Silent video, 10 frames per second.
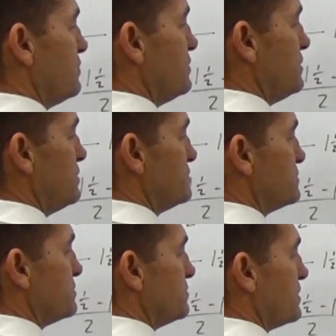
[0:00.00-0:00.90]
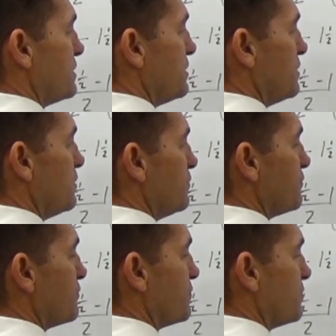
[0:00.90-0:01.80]
e to the
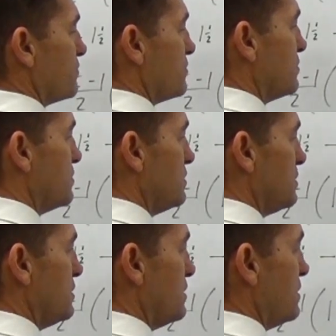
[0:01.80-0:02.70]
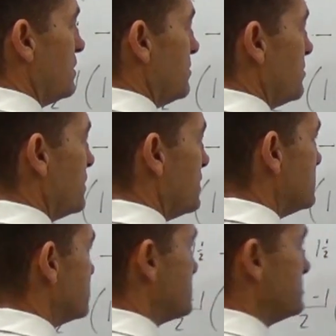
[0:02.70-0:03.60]
1.5
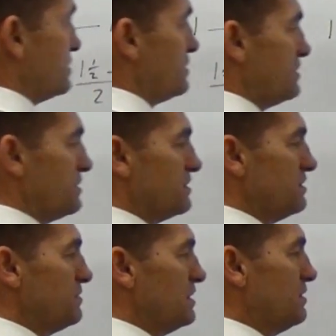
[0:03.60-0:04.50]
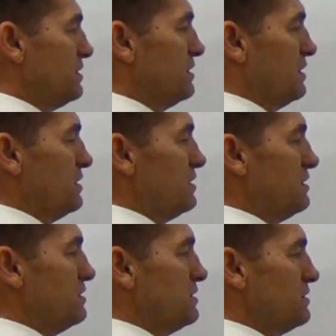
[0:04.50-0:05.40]
plus, and then keep going. Now you
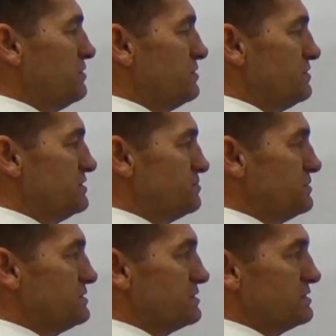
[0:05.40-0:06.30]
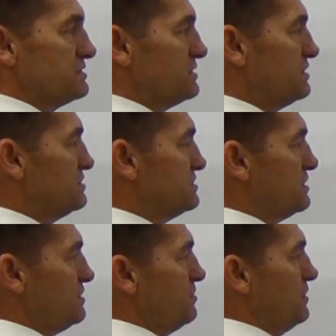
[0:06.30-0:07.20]
know that this bit's going to stay the
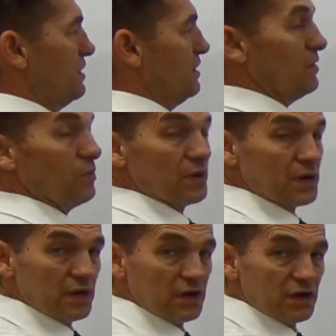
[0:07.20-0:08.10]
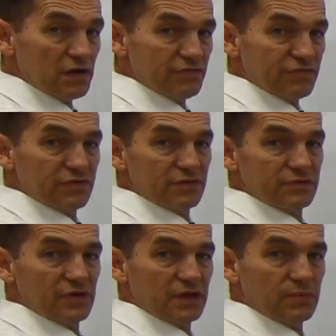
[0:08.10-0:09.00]
same. 1.5
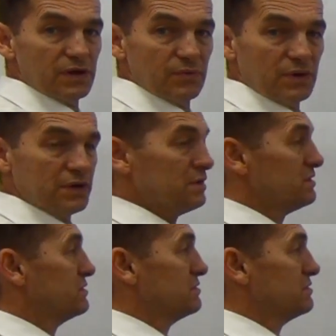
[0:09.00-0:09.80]
take away 1